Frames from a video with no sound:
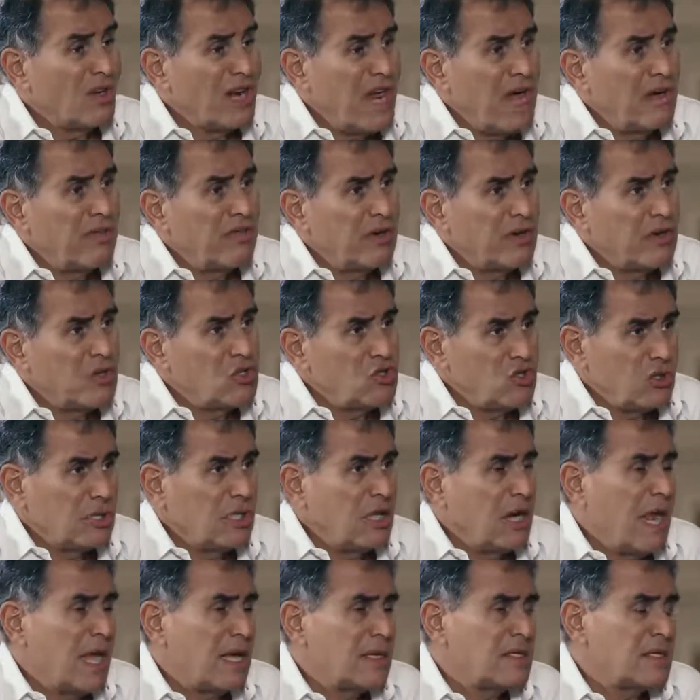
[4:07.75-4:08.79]
on average in
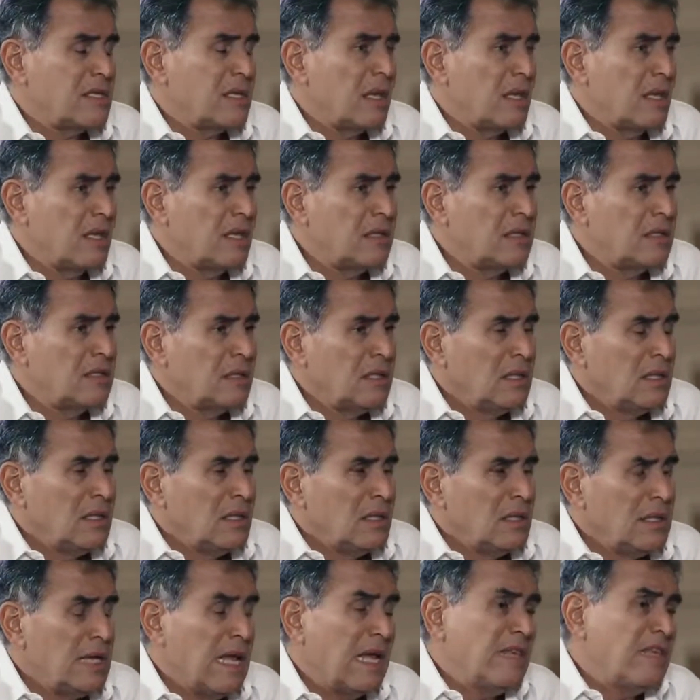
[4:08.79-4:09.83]
the last year
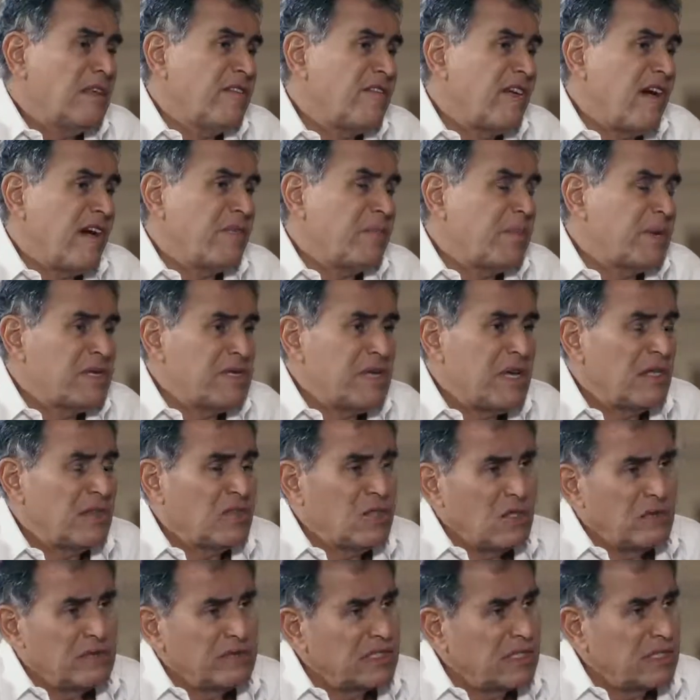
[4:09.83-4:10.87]

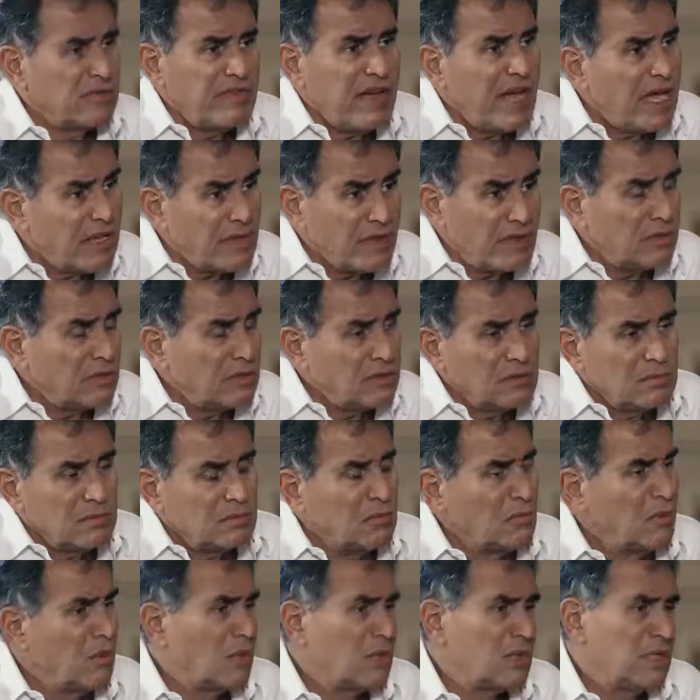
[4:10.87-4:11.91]
95% of their value,
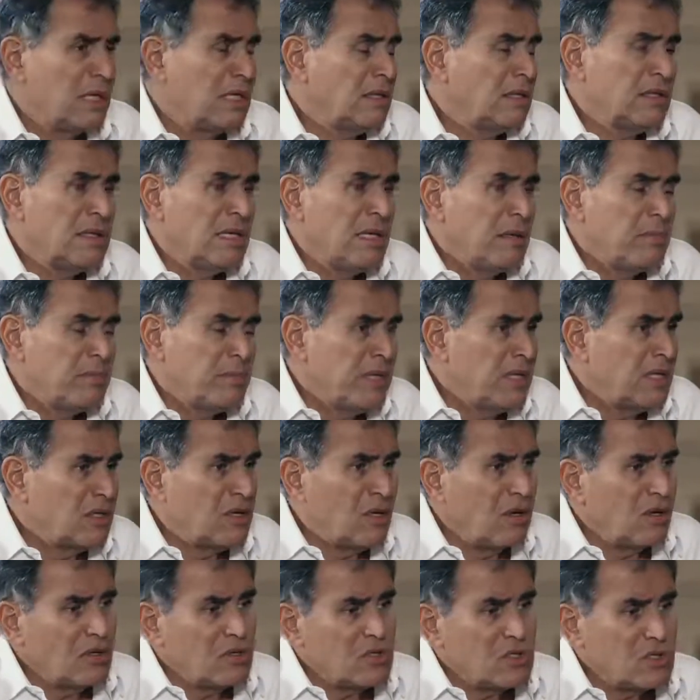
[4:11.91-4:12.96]
more than
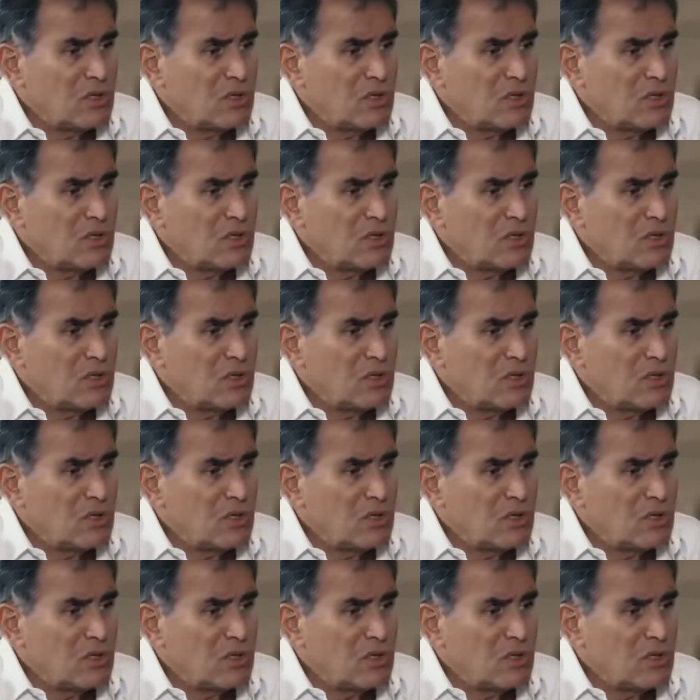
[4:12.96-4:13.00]
Bitcoin.